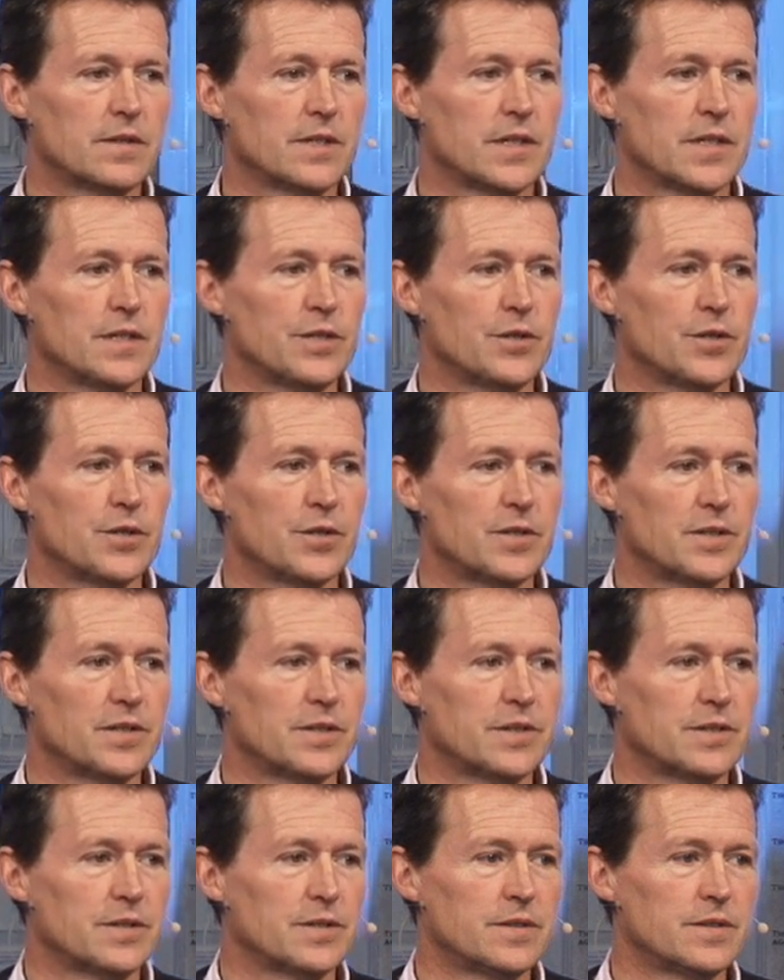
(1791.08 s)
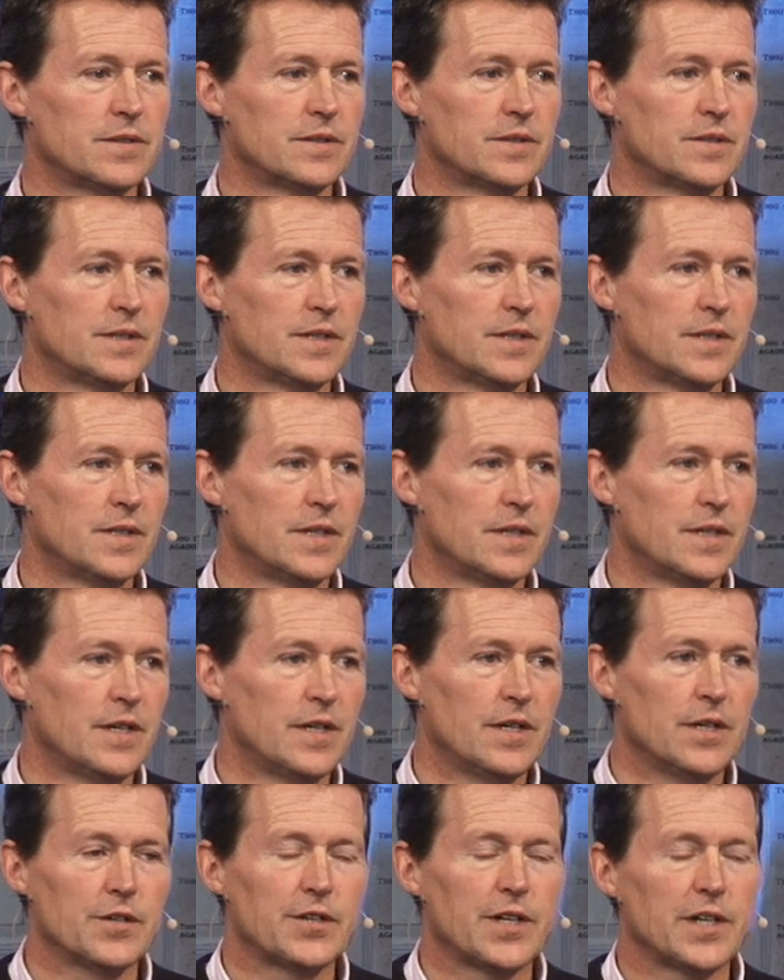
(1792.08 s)
Thank you, God.
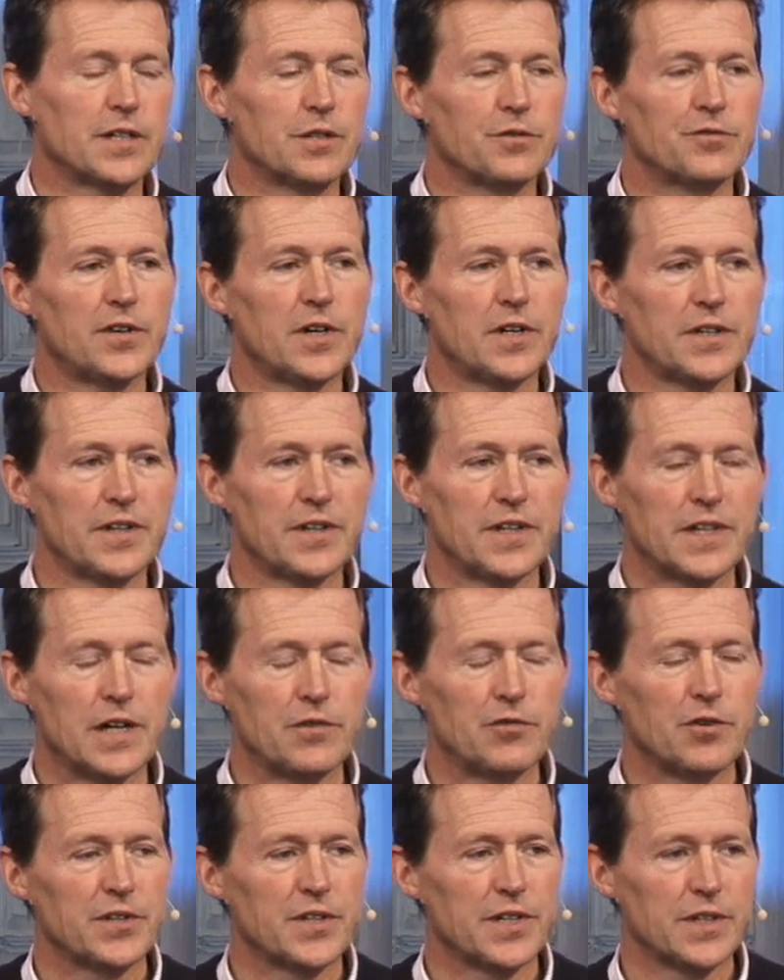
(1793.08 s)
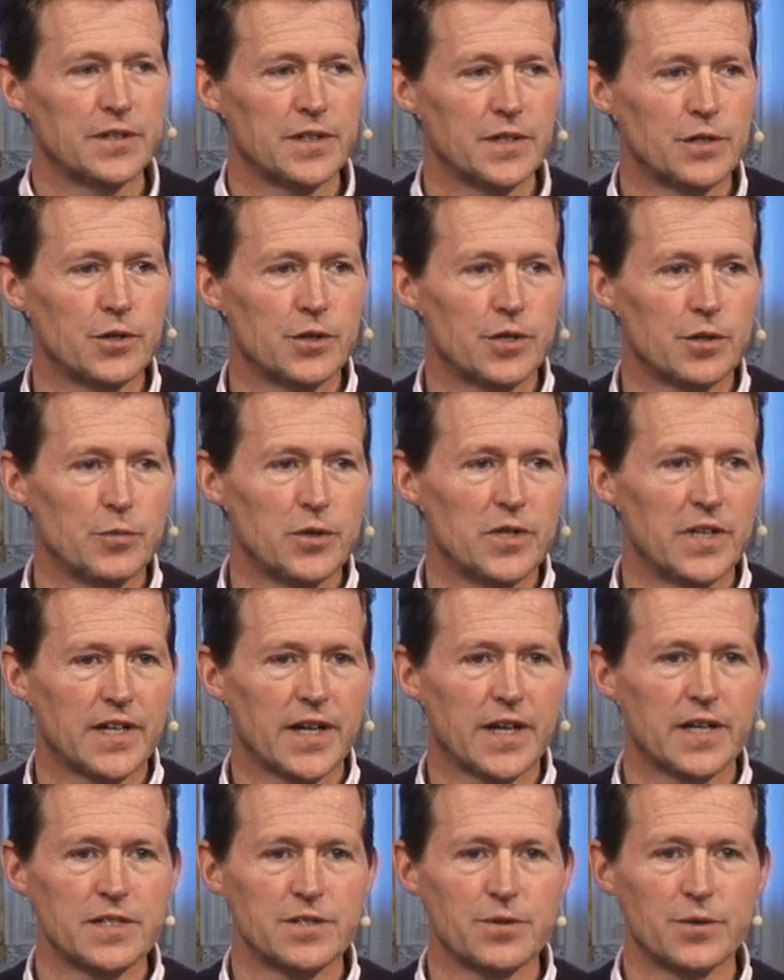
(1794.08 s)
Thank you, Father, that everything that you
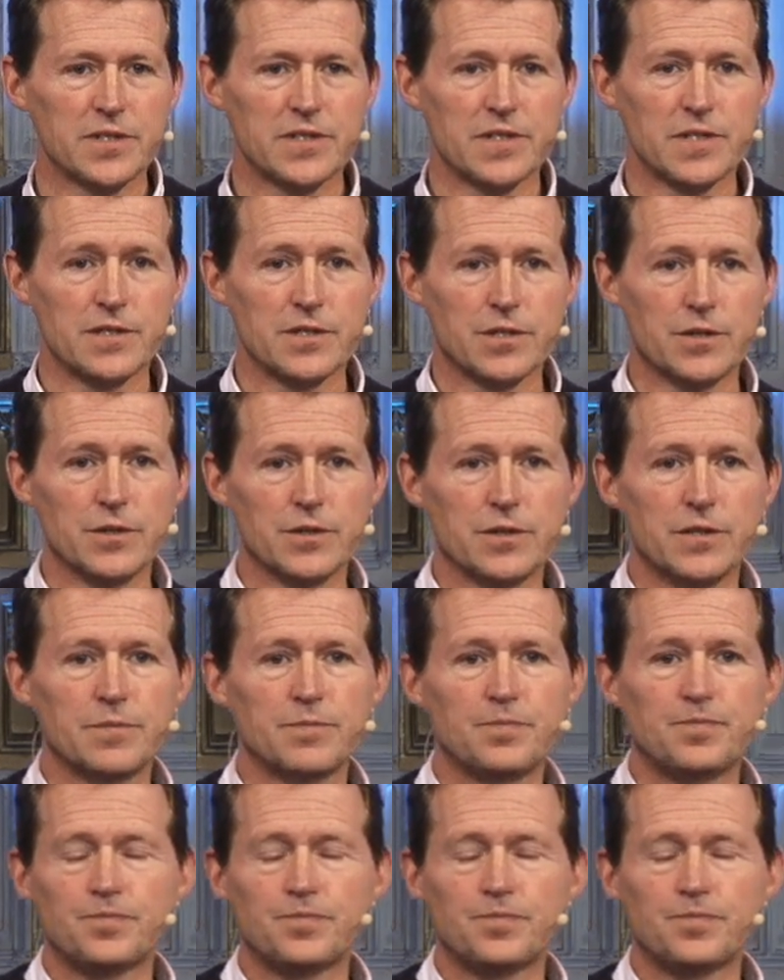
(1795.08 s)
communicate to us is good.